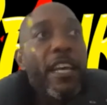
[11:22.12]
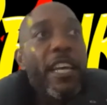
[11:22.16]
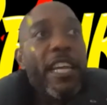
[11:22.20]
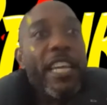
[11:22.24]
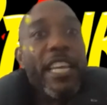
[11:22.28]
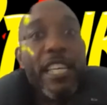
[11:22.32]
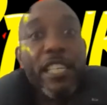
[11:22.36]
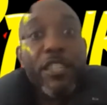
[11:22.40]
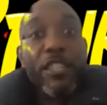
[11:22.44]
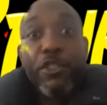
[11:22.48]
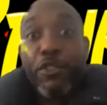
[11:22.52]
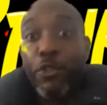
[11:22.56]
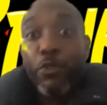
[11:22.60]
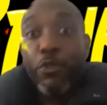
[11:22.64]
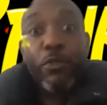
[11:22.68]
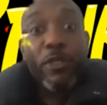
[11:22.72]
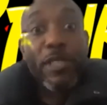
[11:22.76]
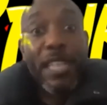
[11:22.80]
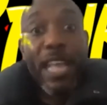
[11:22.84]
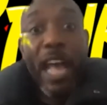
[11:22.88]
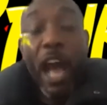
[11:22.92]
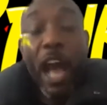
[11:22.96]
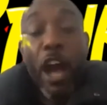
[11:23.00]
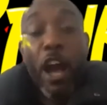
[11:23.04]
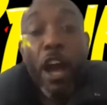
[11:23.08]
is youths
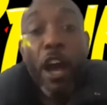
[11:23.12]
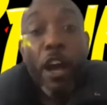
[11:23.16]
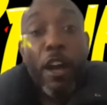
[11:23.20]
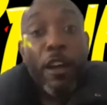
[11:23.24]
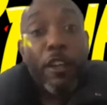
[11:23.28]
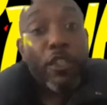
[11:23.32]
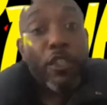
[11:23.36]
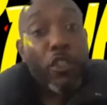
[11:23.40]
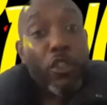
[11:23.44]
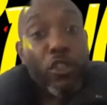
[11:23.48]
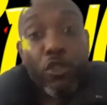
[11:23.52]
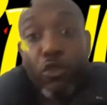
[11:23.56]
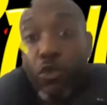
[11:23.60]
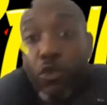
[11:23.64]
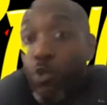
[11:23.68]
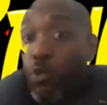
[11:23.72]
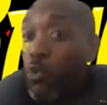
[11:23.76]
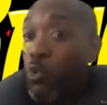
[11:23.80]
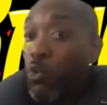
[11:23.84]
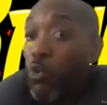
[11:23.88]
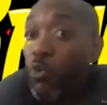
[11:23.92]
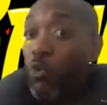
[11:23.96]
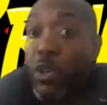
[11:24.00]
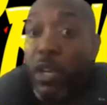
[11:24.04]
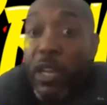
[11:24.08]
that are
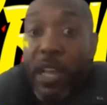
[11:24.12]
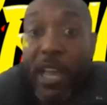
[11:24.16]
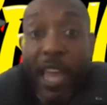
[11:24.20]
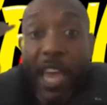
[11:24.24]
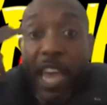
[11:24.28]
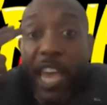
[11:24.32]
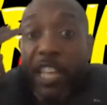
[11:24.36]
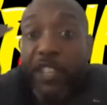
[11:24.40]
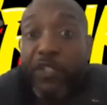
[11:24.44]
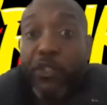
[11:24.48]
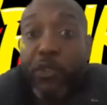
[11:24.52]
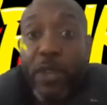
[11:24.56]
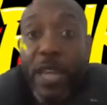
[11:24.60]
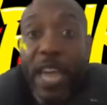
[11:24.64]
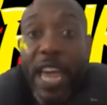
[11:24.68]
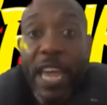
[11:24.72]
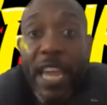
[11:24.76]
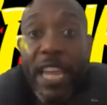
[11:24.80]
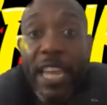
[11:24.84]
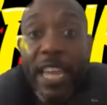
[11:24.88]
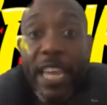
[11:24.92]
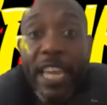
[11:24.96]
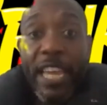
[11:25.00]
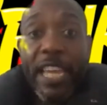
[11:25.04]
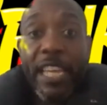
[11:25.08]
schooled,
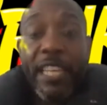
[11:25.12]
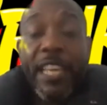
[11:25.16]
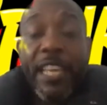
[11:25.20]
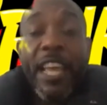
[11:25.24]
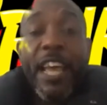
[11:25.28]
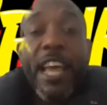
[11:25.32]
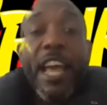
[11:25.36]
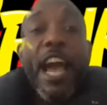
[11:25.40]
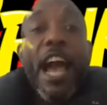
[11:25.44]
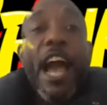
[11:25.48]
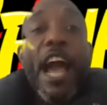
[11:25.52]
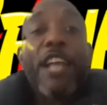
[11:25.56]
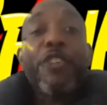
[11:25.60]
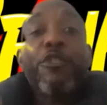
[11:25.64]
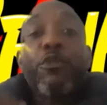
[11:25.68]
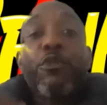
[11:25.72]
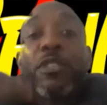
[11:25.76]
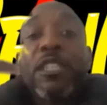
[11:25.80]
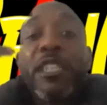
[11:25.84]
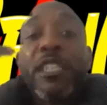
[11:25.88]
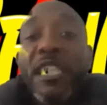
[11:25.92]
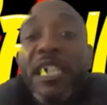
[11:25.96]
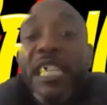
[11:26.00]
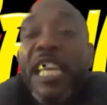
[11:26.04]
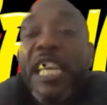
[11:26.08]
educated, and you're
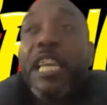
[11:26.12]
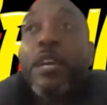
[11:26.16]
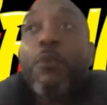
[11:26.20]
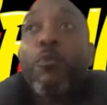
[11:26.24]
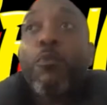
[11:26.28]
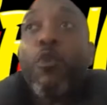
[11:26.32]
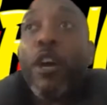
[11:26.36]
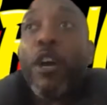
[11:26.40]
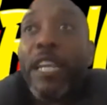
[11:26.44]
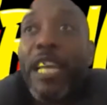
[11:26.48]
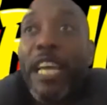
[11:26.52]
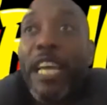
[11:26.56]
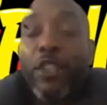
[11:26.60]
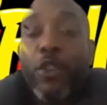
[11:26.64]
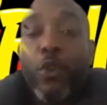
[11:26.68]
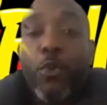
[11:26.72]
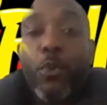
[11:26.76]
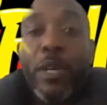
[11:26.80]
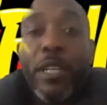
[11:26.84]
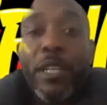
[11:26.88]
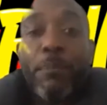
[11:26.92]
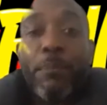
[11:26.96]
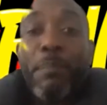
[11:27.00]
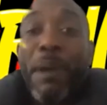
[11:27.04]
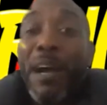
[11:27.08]
seeing what they're
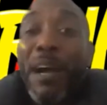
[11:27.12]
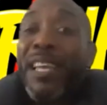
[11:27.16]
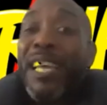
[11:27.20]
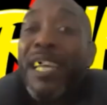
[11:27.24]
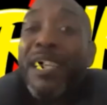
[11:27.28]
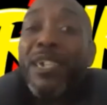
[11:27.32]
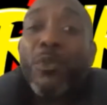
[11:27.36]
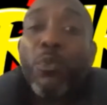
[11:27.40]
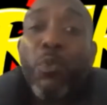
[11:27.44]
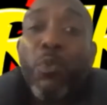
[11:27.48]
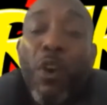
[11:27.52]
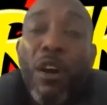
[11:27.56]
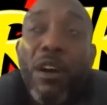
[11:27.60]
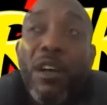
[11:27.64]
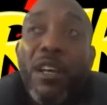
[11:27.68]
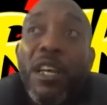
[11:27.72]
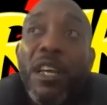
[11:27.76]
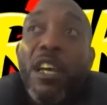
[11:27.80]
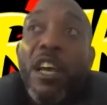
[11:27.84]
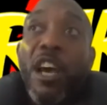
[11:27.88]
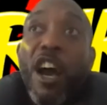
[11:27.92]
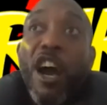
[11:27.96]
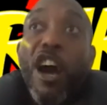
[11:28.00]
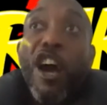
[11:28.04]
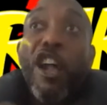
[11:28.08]
doing. But guess what?
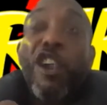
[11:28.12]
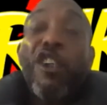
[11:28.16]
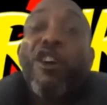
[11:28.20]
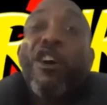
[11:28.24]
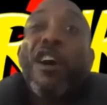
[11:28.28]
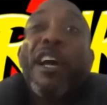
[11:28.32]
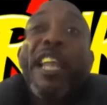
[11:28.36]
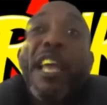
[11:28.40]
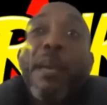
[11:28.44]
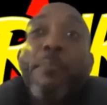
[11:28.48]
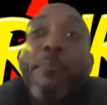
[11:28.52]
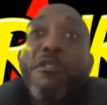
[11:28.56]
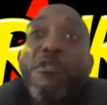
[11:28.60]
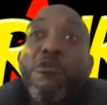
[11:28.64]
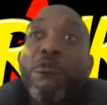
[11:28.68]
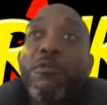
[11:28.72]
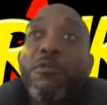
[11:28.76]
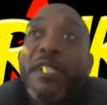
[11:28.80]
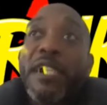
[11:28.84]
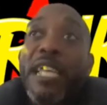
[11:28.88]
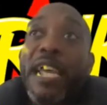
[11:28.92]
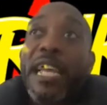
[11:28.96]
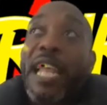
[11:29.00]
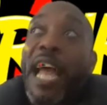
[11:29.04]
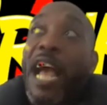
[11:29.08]
A lot of them
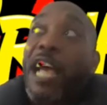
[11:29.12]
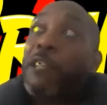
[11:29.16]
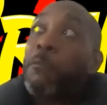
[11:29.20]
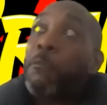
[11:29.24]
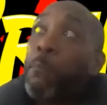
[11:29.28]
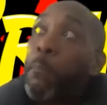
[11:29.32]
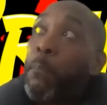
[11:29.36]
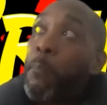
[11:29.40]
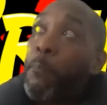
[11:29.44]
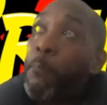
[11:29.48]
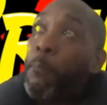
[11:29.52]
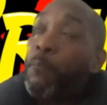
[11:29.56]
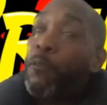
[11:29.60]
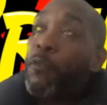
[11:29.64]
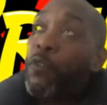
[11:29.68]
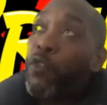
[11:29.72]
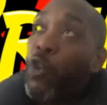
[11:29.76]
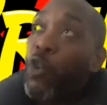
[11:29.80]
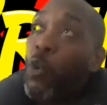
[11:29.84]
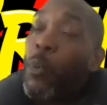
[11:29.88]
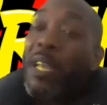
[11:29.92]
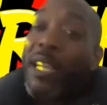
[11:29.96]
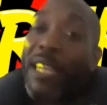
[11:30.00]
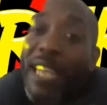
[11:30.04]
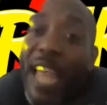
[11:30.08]
youths that is
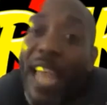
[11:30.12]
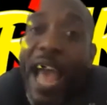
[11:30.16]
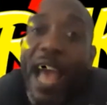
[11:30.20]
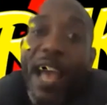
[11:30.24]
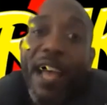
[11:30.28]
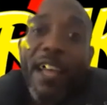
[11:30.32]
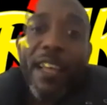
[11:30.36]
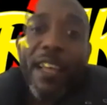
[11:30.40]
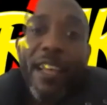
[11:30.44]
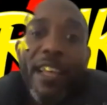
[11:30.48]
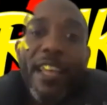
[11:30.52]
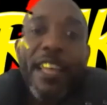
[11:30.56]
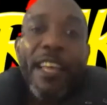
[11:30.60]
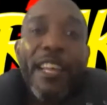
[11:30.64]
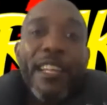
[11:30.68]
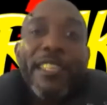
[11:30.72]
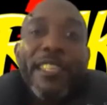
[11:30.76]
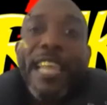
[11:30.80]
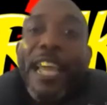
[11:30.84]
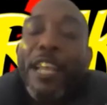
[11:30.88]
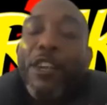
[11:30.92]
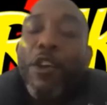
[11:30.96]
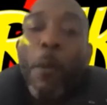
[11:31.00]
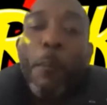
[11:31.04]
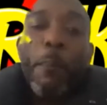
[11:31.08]
doing that,
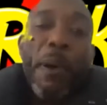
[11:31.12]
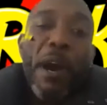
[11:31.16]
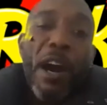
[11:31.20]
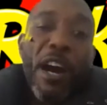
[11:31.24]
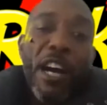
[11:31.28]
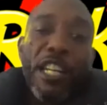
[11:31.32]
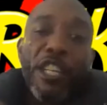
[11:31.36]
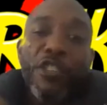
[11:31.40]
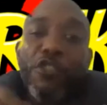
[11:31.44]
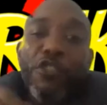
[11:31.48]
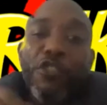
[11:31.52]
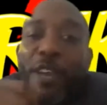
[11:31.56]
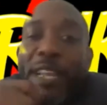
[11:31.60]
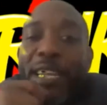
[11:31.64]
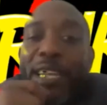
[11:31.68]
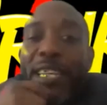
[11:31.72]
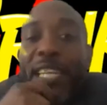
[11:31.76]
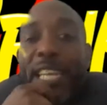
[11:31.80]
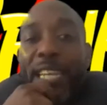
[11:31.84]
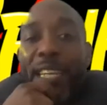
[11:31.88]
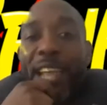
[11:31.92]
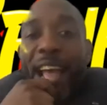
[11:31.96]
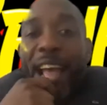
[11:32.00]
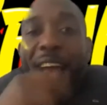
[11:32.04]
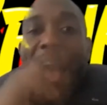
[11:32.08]
they're not part of the
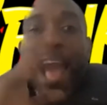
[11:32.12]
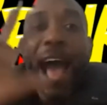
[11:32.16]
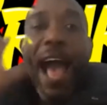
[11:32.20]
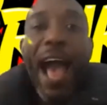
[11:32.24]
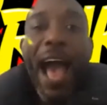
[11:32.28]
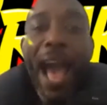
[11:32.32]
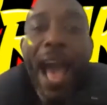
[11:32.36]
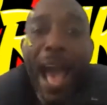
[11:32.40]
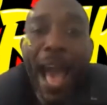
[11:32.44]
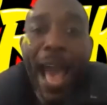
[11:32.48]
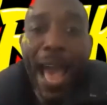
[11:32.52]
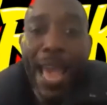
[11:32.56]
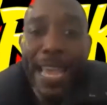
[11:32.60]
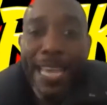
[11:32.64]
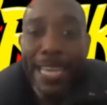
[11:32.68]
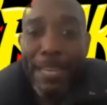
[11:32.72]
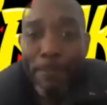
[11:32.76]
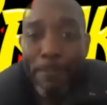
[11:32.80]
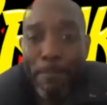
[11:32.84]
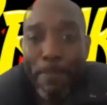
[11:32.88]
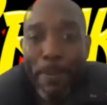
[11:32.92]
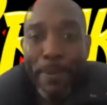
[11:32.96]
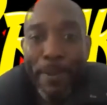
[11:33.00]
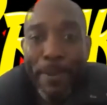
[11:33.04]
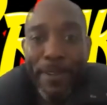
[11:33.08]
trending
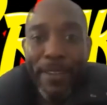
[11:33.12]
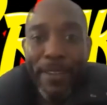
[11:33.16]
hype.